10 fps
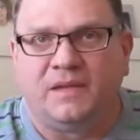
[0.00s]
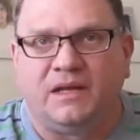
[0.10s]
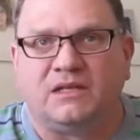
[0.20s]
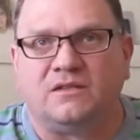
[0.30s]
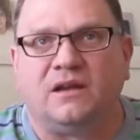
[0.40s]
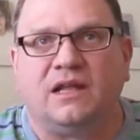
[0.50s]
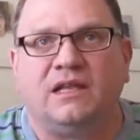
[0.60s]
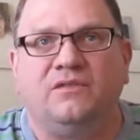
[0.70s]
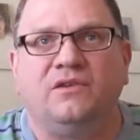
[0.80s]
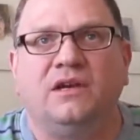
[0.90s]
I just thought I'd
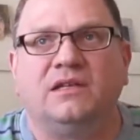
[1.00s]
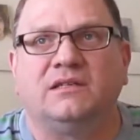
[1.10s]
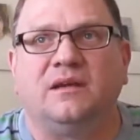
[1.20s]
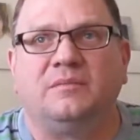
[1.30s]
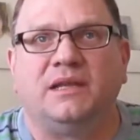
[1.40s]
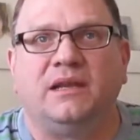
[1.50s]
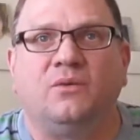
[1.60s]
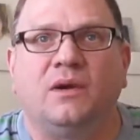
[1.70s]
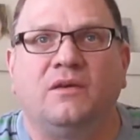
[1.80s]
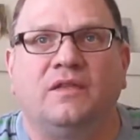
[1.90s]
give you guys an update
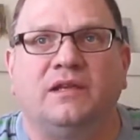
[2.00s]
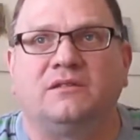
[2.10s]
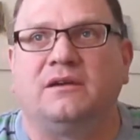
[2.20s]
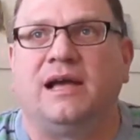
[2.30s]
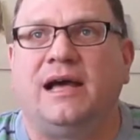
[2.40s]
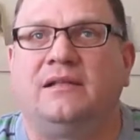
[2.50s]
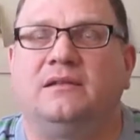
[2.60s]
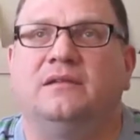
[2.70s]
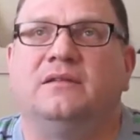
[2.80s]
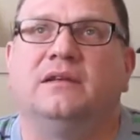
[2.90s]
of where things are at,
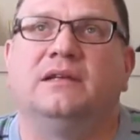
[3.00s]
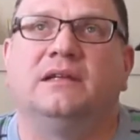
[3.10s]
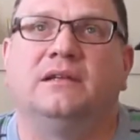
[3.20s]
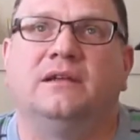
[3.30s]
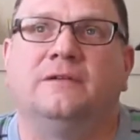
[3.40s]
and